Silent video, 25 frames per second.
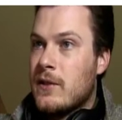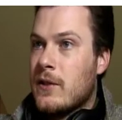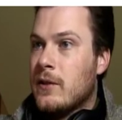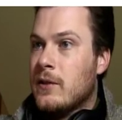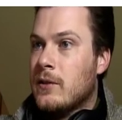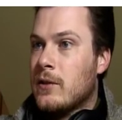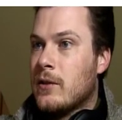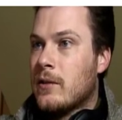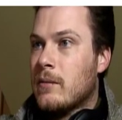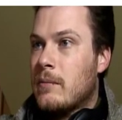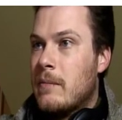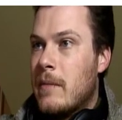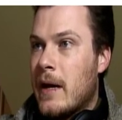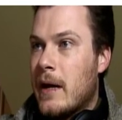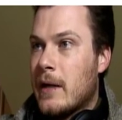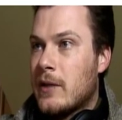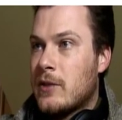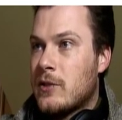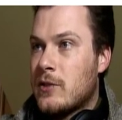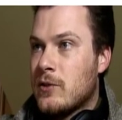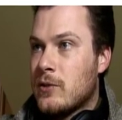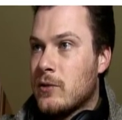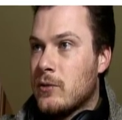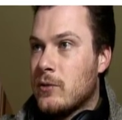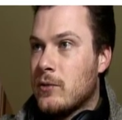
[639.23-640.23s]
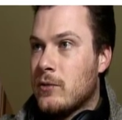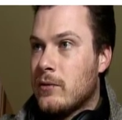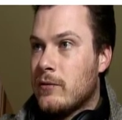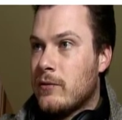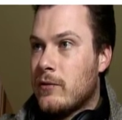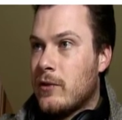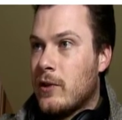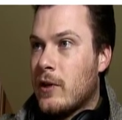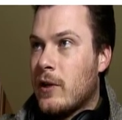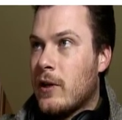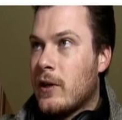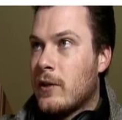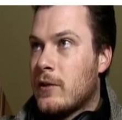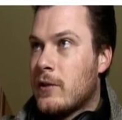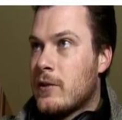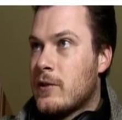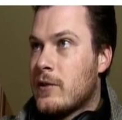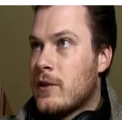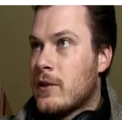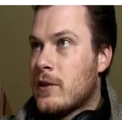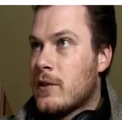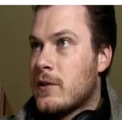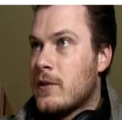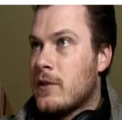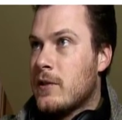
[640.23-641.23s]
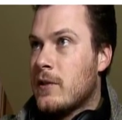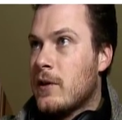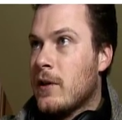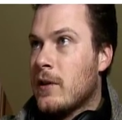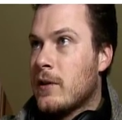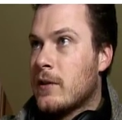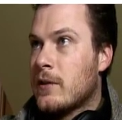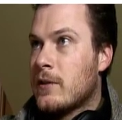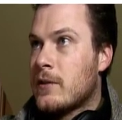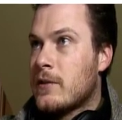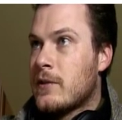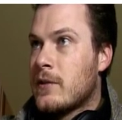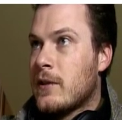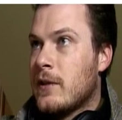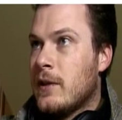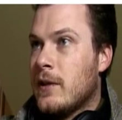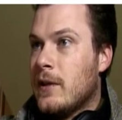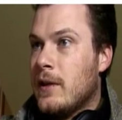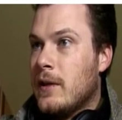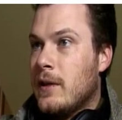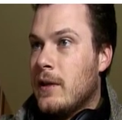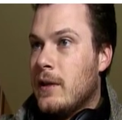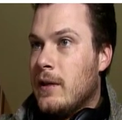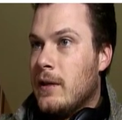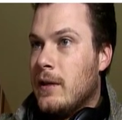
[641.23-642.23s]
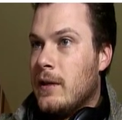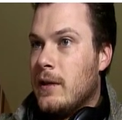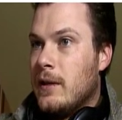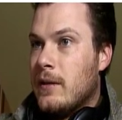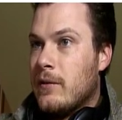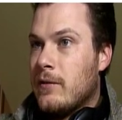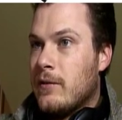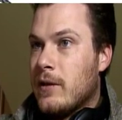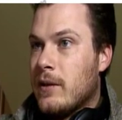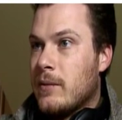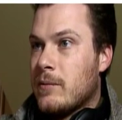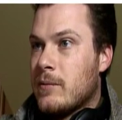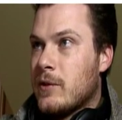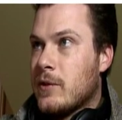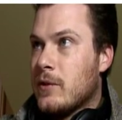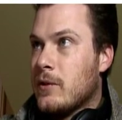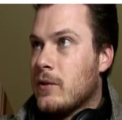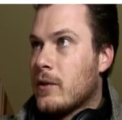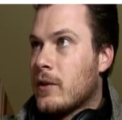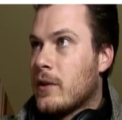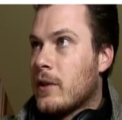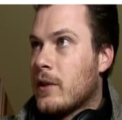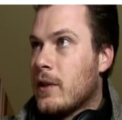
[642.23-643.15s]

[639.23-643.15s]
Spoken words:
that you can match to for $160. If I'm to look